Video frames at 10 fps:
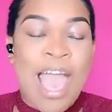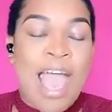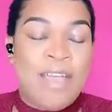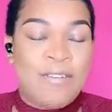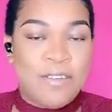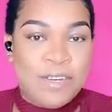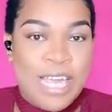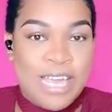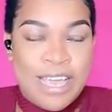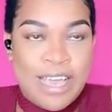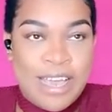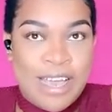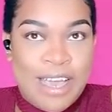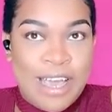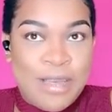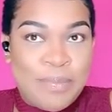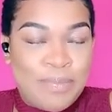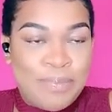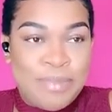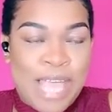I feel like I
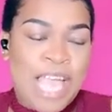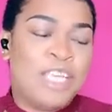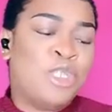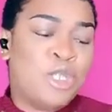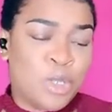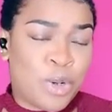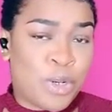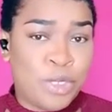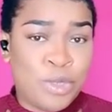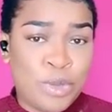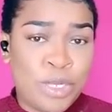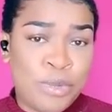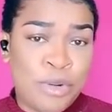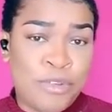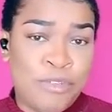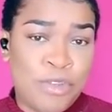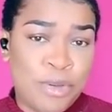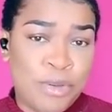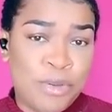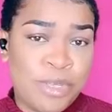enjoy doing
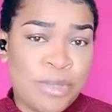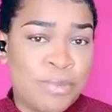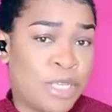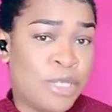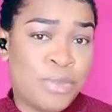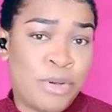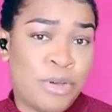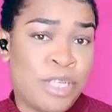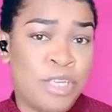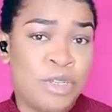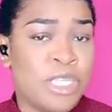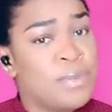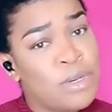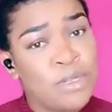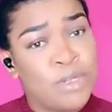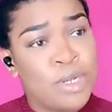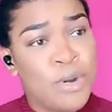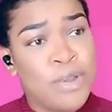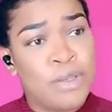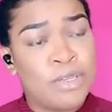reviews much more than your typical
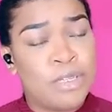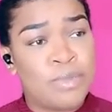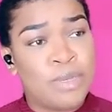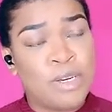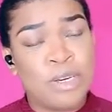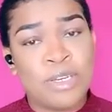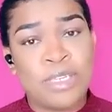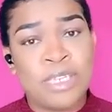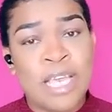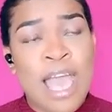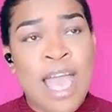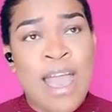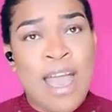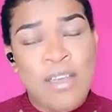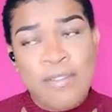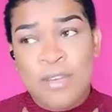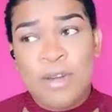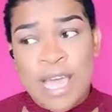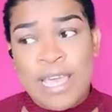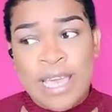tutorials because I feel
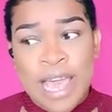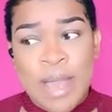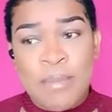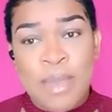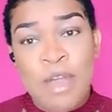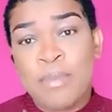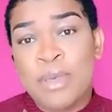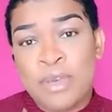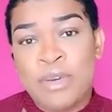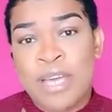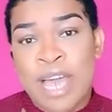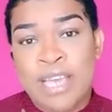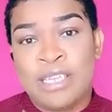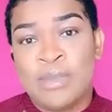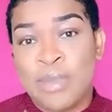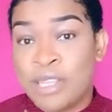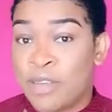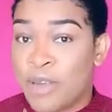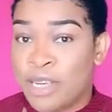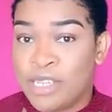like I'm helping you guys make the
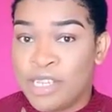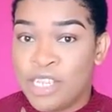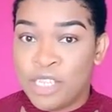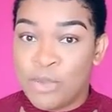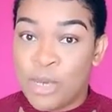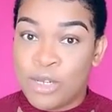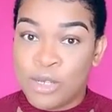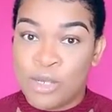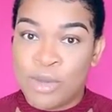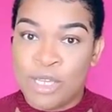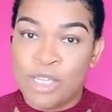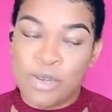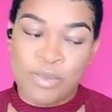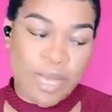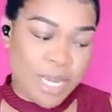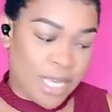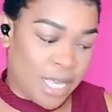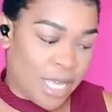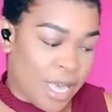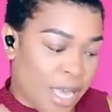right decision where to spend your money
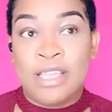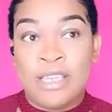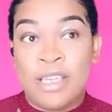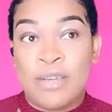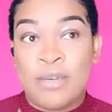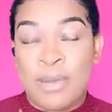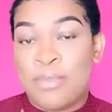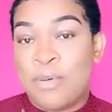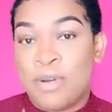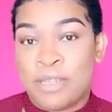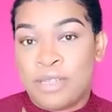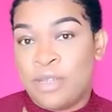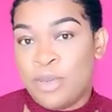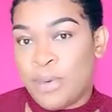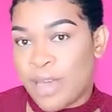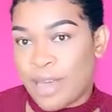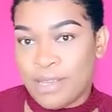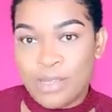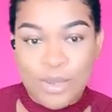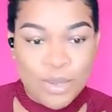and the right products to buy.
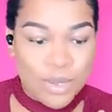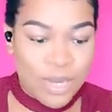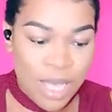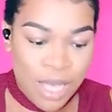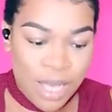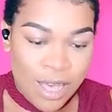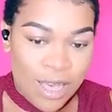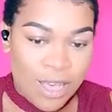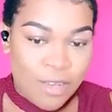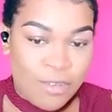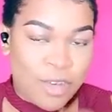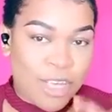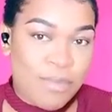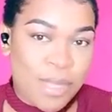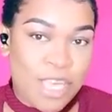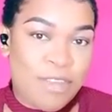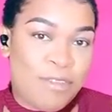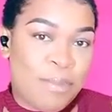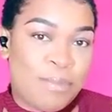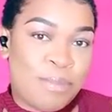So forgive me if
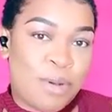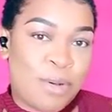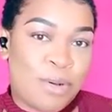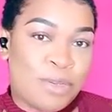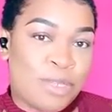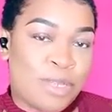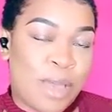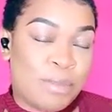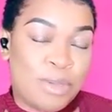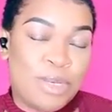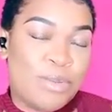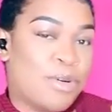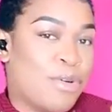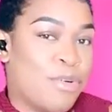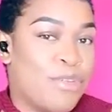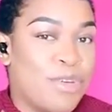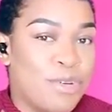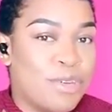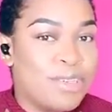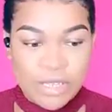I'm doing more
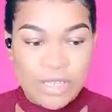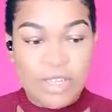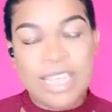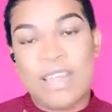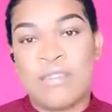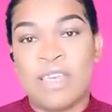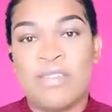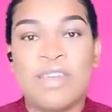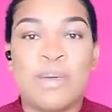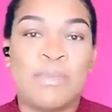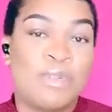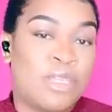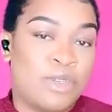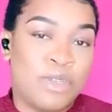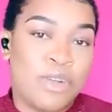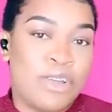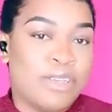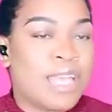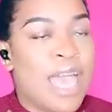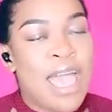reviews. Not that I've given up on the tutorials.